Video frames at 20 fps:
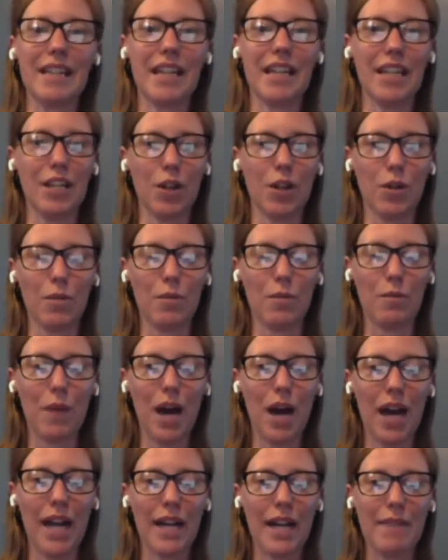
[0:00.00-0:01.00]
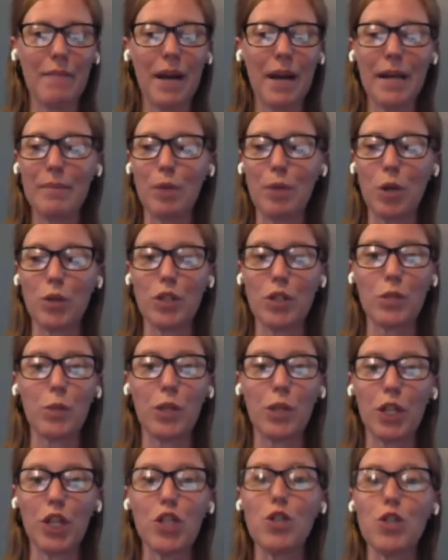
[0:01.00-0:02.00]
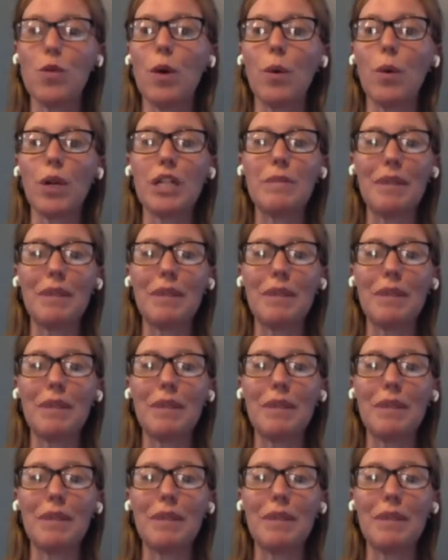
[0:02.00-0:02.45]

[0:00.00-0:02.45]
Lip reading: you know, my approach is we're going to do what works